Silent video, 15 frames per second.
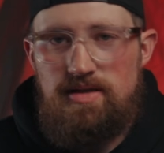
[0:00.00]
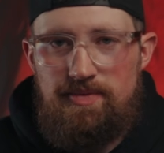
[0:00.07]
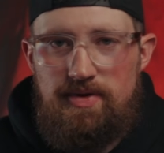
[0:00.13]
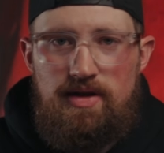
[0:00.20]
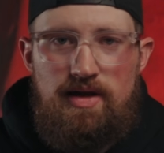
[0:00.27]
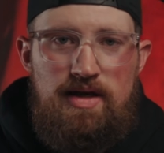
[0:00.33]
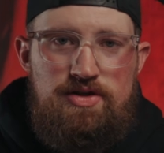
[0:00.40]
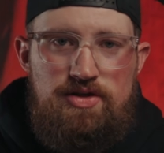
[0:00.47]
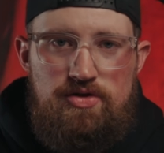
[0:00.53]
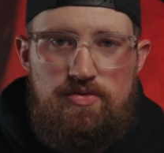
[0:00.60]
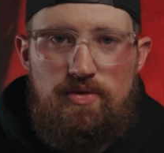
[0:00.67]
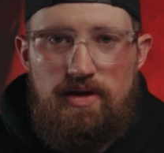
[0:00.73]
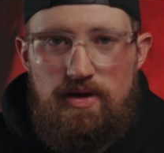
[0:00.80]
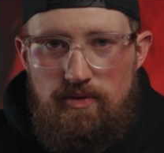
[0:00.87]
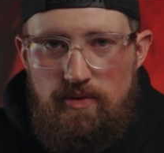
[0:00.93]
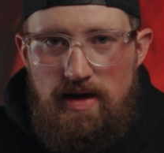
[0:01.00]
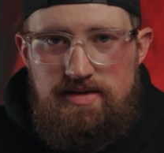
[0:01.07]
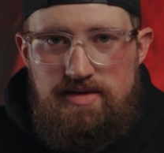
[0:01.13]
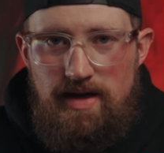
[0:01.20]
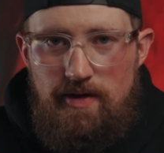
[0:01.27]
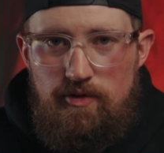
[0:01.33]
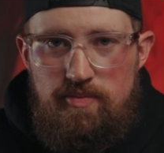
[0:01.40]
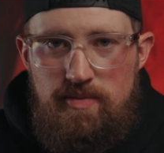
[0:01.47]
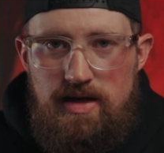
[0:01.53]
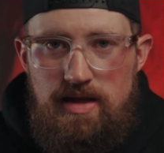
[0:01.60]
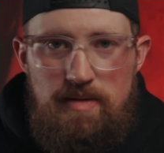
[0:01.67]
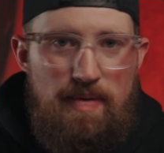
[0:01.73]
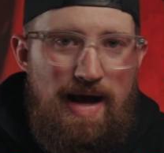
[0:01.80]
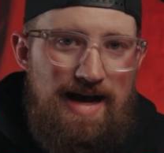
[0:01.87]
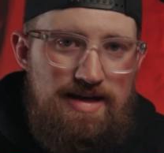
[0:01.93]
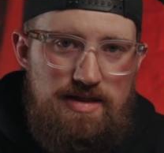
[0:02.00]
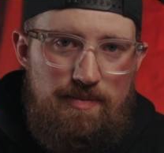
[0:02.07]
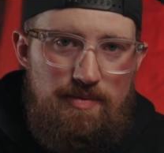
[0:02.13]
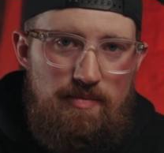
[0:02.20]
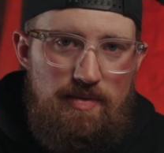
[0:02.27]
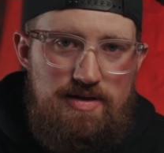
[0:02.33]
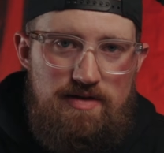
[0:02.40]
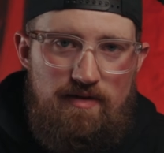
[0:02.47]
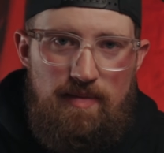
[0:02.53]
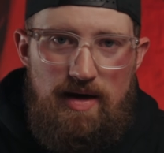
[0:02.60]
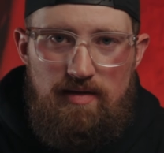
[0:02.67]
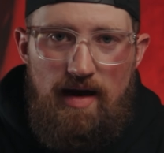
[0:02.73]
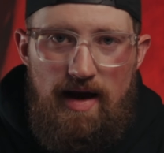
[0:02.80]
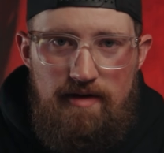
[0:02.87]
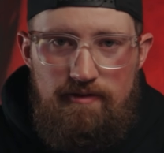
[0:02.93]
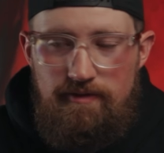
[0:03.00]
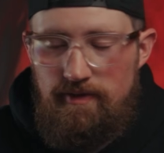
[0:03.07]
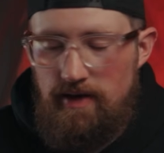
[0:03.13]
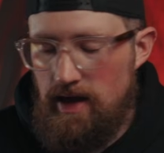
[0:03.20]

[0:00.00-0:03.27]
something that has just really resonated with me the past couple months of my life.